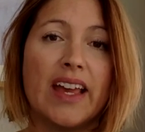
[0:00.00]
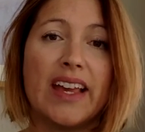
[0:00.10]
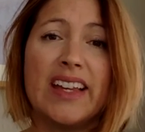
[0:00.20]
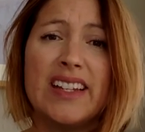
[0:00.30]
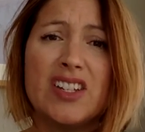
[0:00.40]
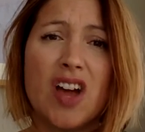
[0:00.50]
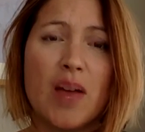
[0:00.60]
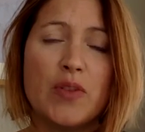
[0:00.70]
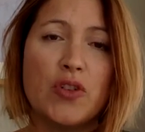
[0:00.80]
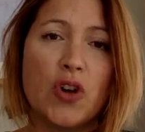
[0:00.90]

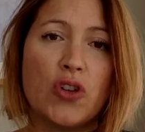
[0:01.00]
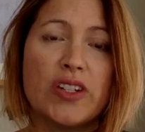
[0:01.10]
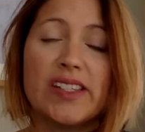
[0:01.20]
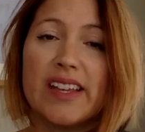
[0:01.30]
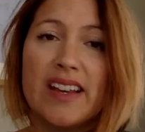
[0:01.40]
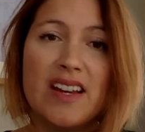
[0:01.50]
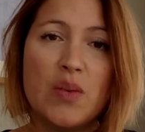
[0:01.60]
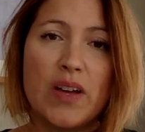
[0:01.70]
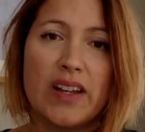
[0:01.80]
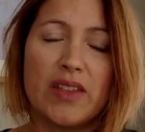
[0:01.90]
anytime you notice
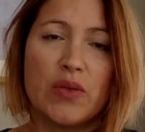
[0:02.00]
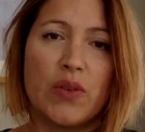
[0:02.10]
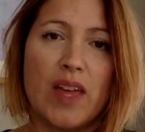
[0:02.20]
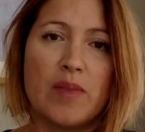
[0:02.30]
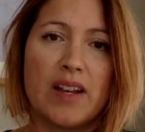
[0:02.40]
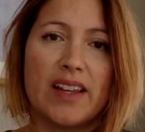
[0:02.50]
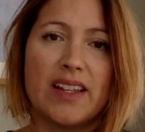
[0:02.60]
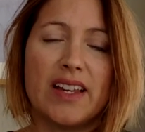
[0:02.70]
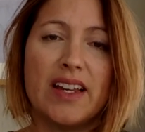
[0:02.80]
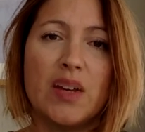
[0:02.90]
anyone in the family,
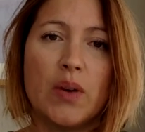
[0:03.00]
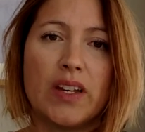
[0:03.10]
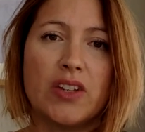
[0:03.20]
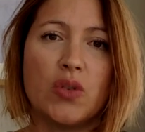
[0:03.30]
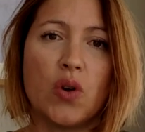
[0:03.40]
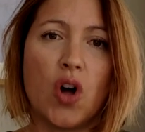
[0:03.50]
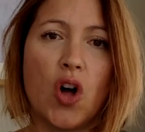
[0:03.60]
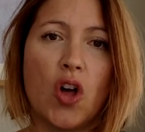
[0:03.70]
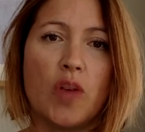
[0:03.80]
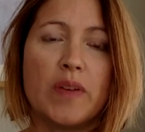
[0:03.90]
anyone in your
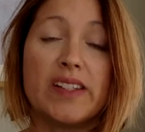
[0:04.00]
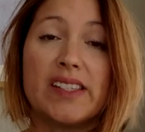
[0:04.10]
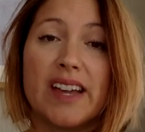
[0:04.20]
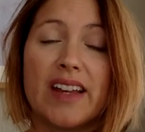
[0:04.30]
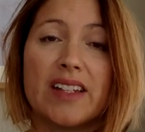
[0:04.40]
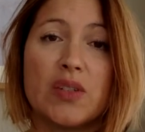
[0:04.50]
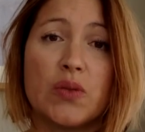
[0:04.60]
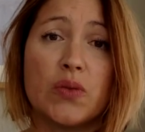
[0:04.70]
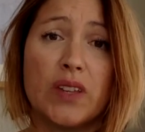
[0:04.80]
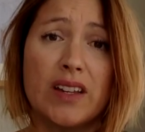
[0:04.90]
home is starting to
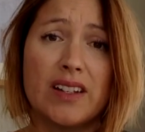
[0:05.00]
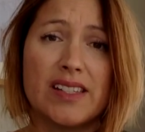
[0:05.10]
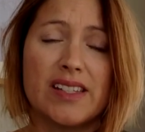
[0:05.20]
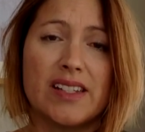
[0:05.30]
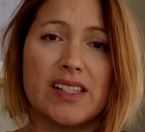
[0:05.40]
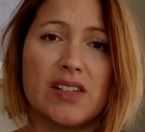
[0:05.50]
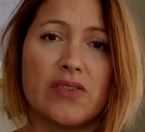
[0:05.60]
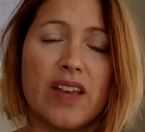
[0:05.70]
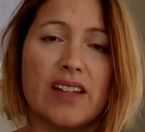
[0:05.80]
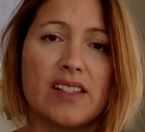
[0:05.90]
feel a sense of
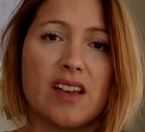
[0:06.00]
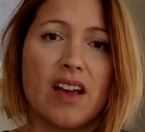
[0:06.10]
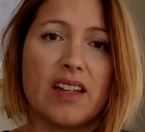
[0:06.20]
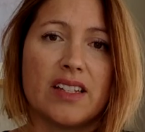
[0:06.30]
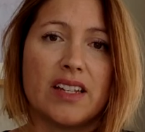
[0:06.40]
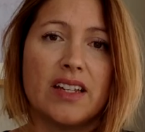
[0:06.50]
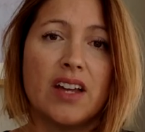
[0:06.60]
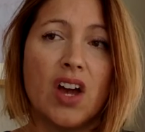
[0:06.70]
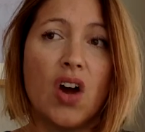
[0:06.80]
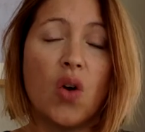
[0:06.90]
anxiety
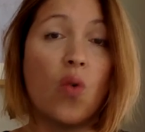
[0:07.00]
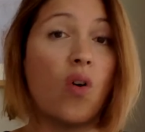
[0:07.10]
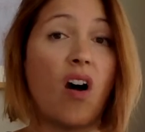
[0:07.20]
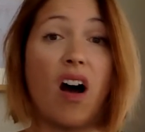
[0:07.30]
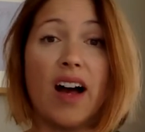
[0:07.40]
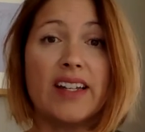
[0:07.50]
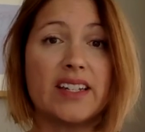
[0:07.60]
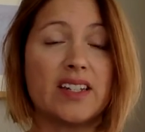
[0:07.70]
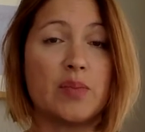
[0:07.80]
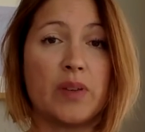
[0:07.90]
or
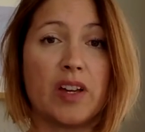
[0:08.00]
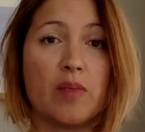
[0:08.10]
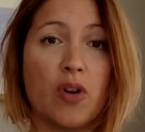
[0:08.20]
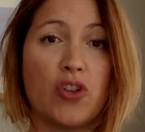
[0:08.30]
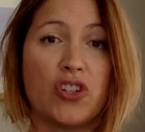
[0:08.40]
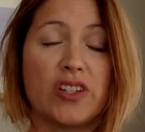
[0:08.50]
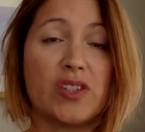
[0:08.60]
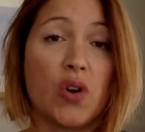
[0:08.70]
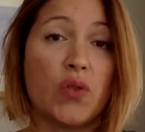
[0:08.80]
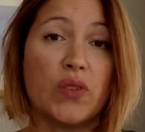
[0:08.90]
heightened big emotions
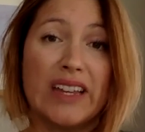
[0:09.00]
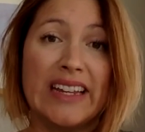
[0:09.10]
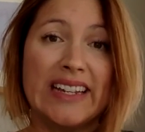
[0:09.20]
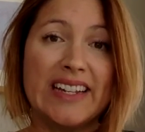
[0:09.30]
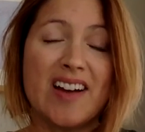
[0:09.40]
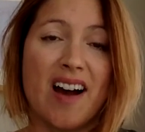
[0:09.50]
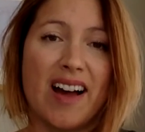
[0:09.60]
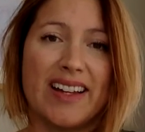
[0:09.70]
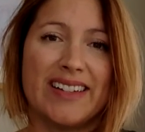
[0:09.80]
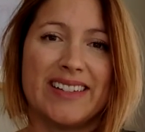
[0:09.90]
of any kind.